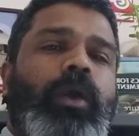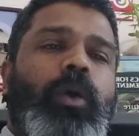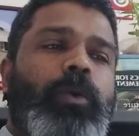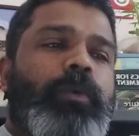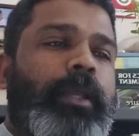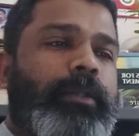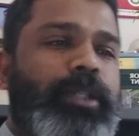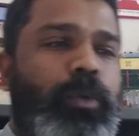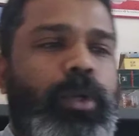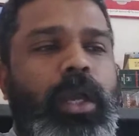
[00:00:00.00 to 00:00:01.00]
All right.
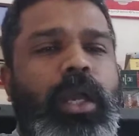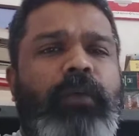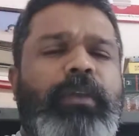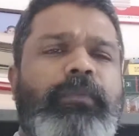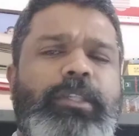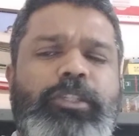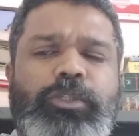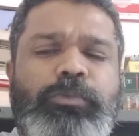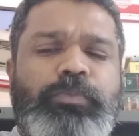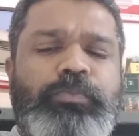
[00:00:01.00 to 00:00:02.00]
So when
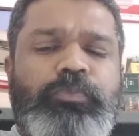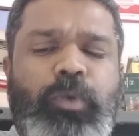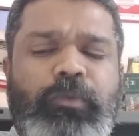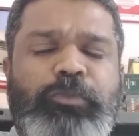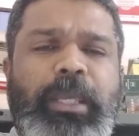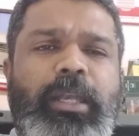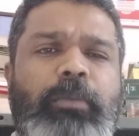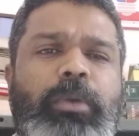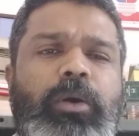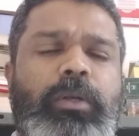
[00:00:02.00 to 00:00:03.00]
when we speak
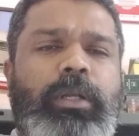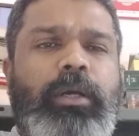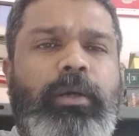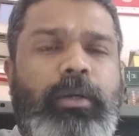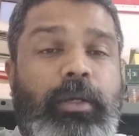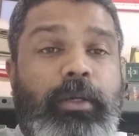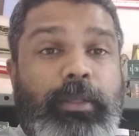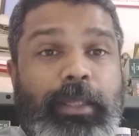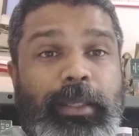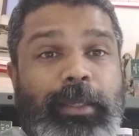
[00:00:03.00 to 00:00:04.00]
about
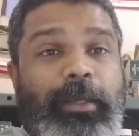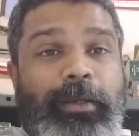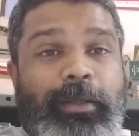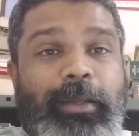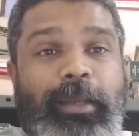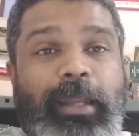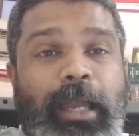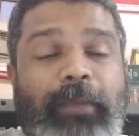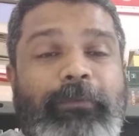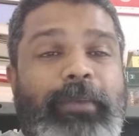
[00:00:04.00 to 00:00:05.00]
the
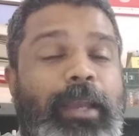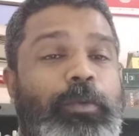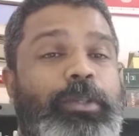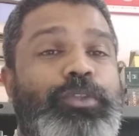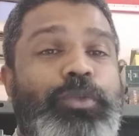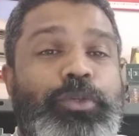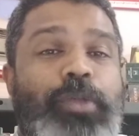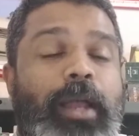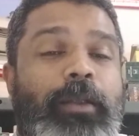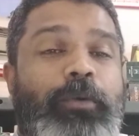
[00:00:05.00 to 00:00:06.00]
live languages, you should
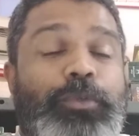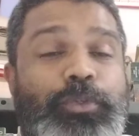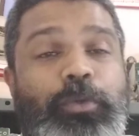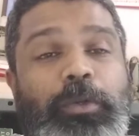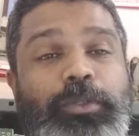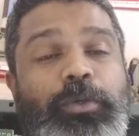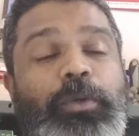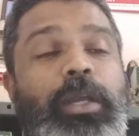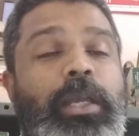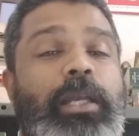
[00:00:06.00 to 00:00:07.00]

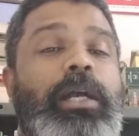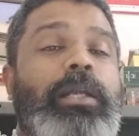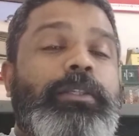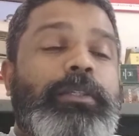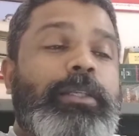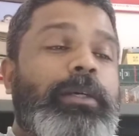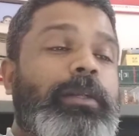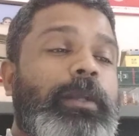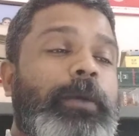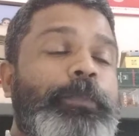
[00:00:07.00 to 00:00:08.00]
also
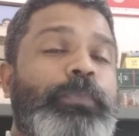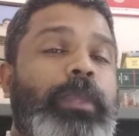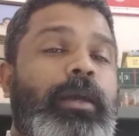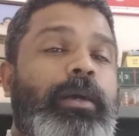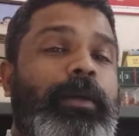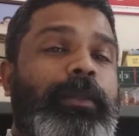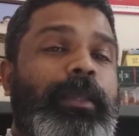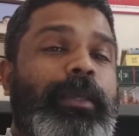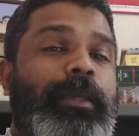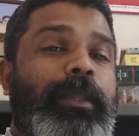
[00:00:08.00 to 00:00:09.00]
consider
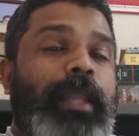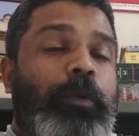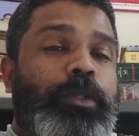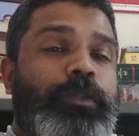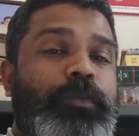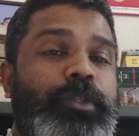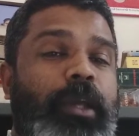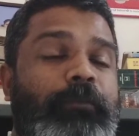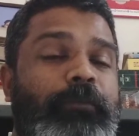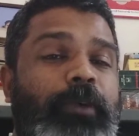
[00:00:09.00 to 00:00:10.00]
the languages which
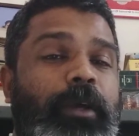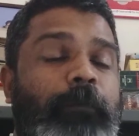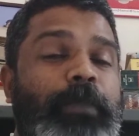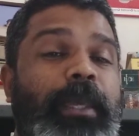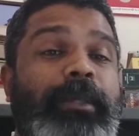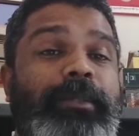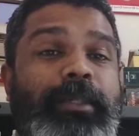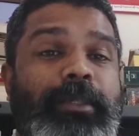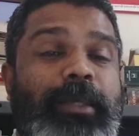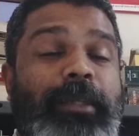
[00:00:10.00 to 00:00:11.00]
have
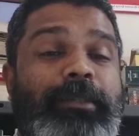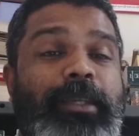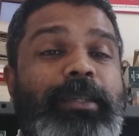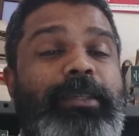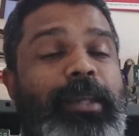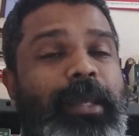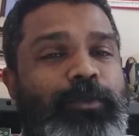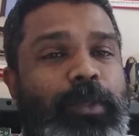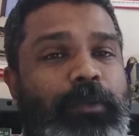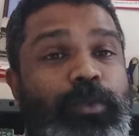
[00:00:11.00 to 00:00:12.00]
extincted
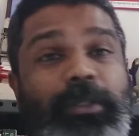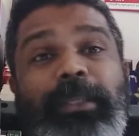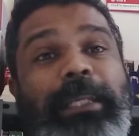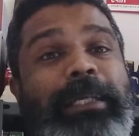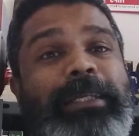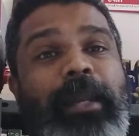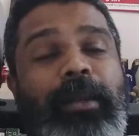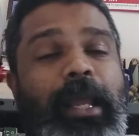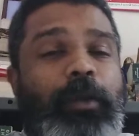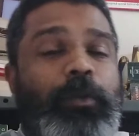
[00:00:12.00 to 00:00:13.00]
as well, the
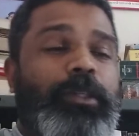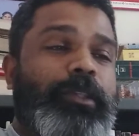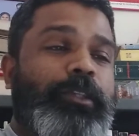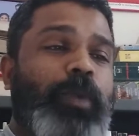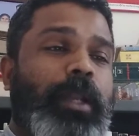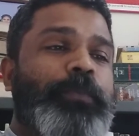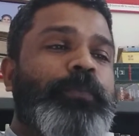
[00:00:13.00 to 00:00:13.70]
dead languages as well.